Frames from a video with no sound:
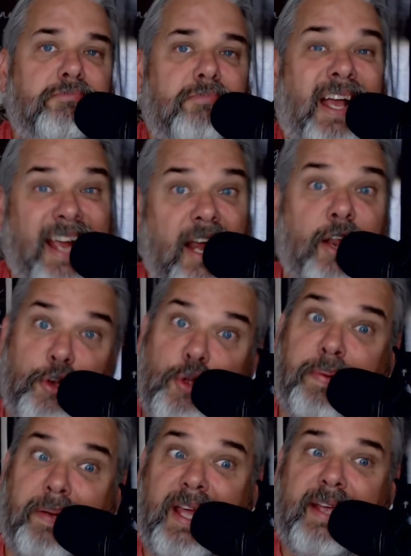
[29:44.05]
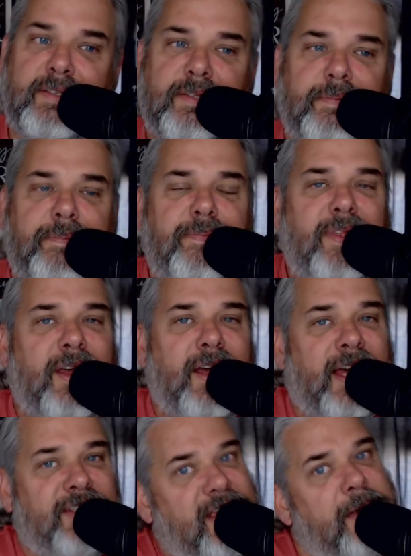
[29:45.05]
I got a new plate.
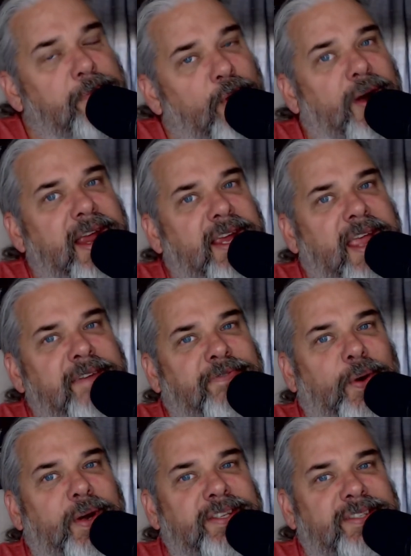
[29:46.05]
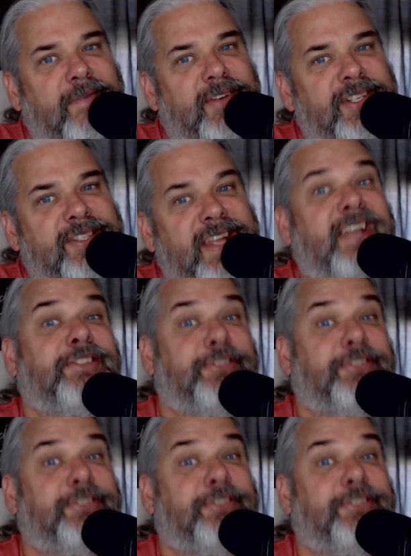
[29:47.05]
I saw more AK-47s than